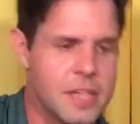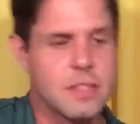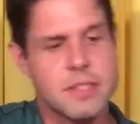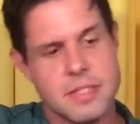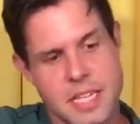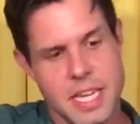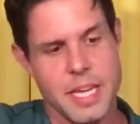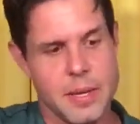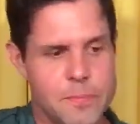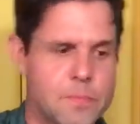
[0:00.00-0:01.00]
C,
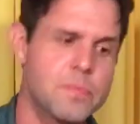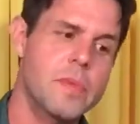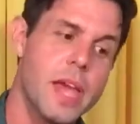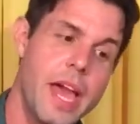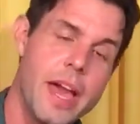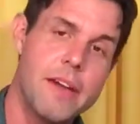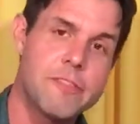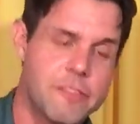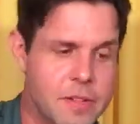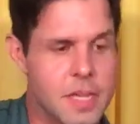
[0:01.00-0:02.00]

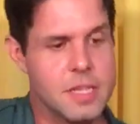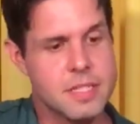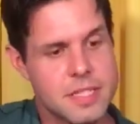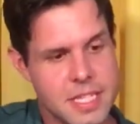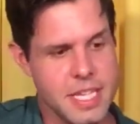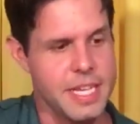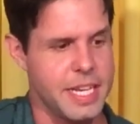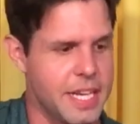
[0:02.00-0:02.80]
F, C,